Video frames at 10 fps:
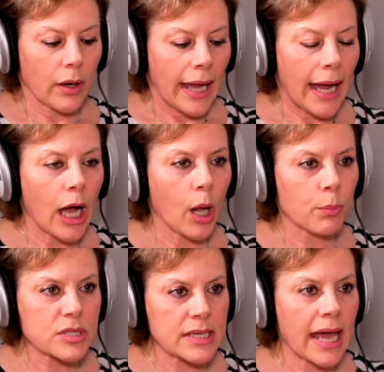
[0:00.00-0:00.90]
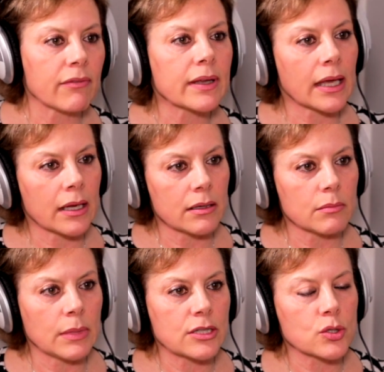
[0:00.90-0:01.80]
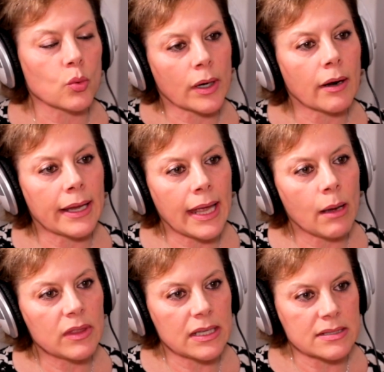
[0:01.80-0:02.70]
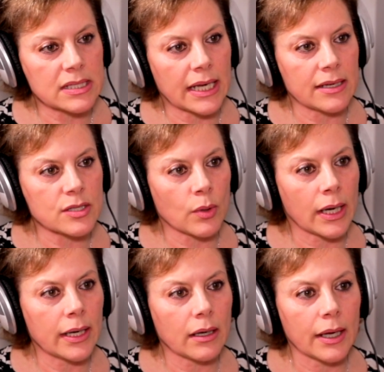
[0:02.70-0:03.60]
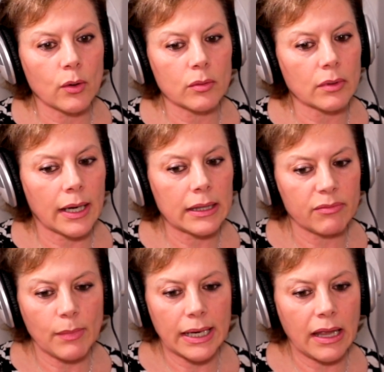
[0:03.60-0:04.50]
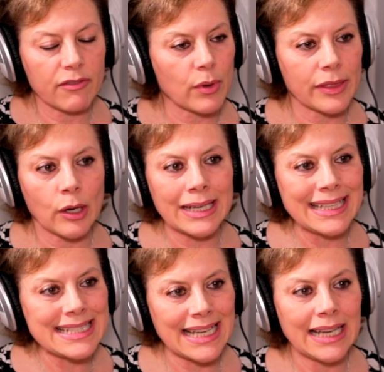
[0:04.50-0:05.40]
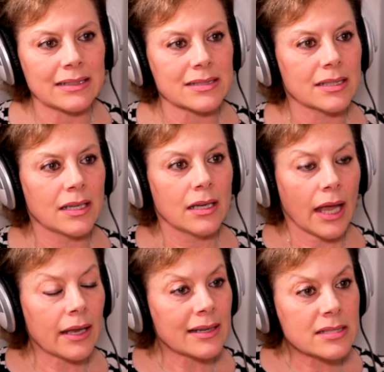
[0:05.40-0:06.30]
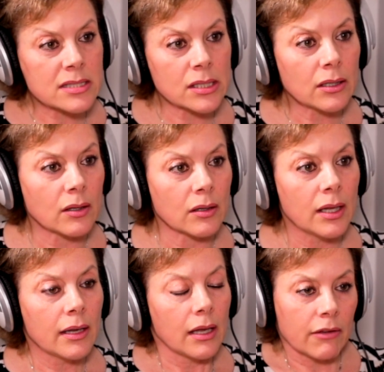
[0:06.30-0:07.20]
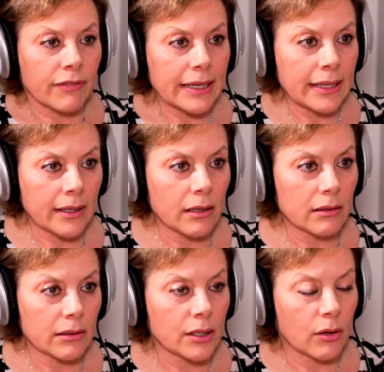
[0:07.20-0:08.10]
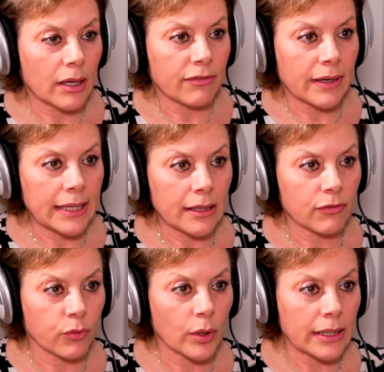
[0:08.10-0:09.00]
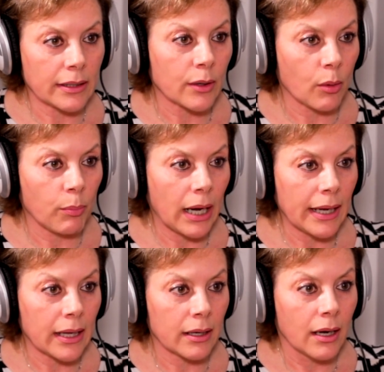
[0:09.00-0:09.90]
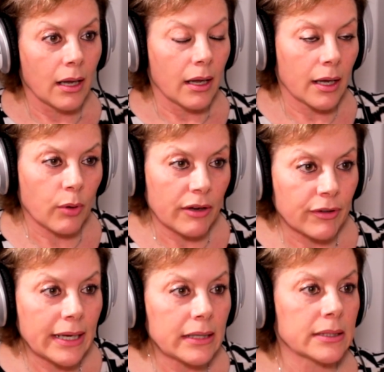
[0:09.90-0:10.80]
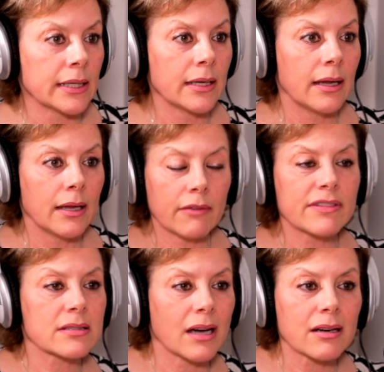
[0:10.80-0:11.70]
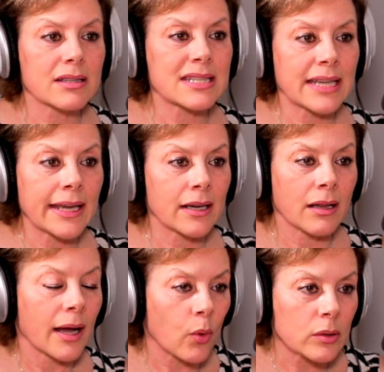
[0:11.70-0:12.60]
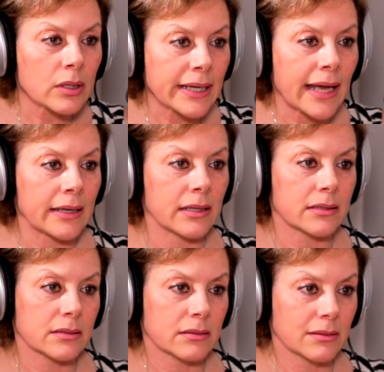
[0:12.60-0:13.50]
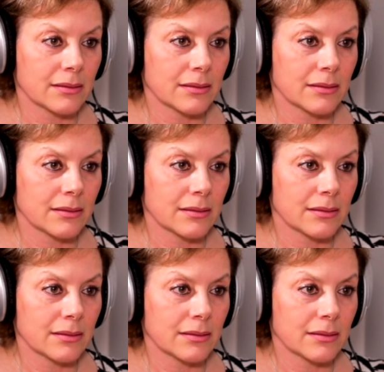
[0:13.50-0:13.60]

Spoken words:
helped navigate me to where I am these days, right? I live my life without any debt. And I still, if I can't afford it, I don't buy it. And quite frankly, if it's not on sale, I won't look at it.